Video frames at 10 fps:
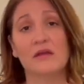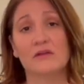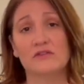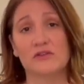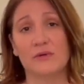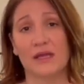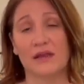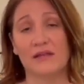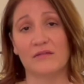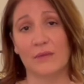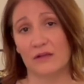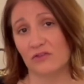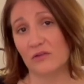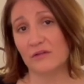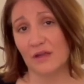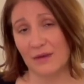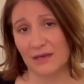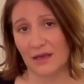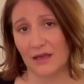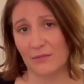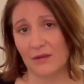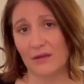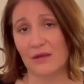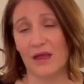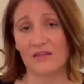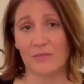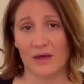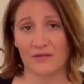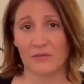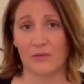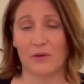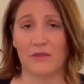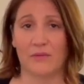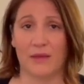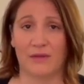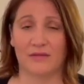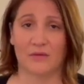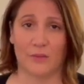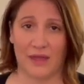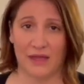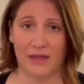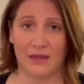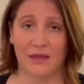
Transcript: to get as much tummy time as possible when the baby is awake